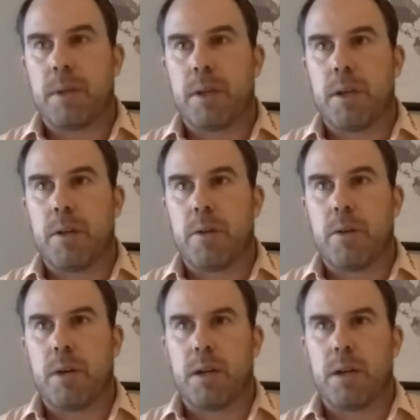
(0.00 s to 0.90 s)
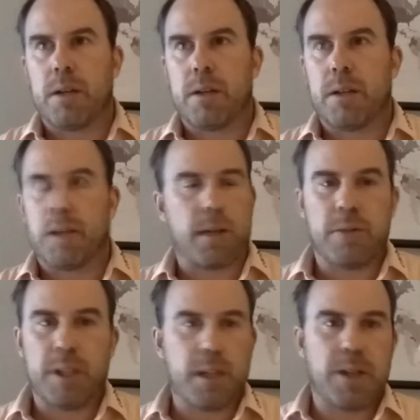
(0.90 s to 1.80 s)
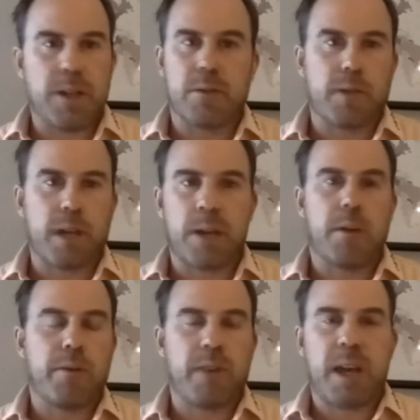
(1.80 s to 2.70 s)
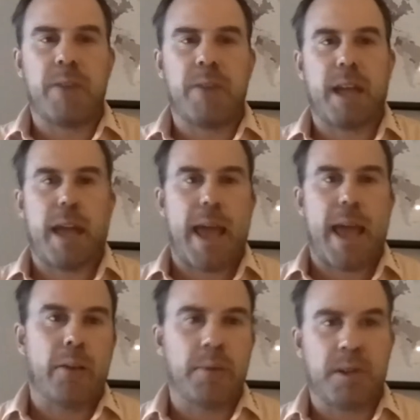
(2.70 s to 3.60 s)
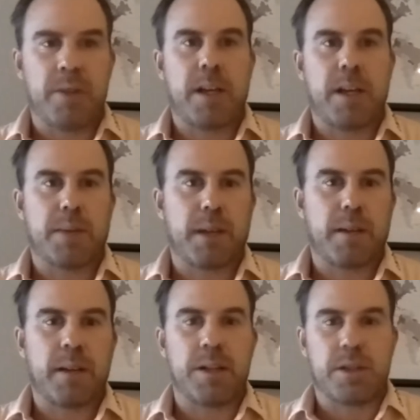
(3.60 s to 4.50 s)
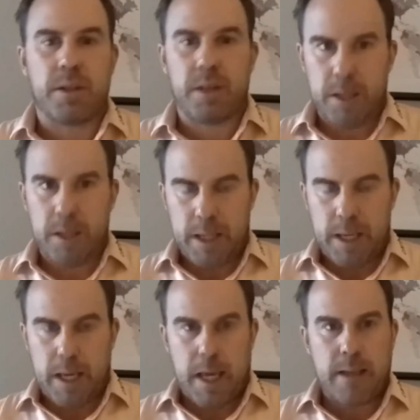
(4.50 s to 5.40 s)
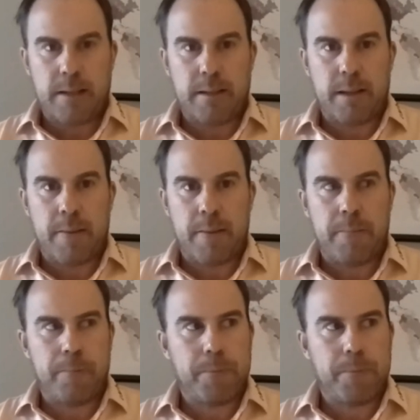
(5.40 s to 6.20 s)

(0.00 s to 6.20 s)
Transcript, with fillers: you know uh, like a really nice hotel, where you have an element of expectation, and um,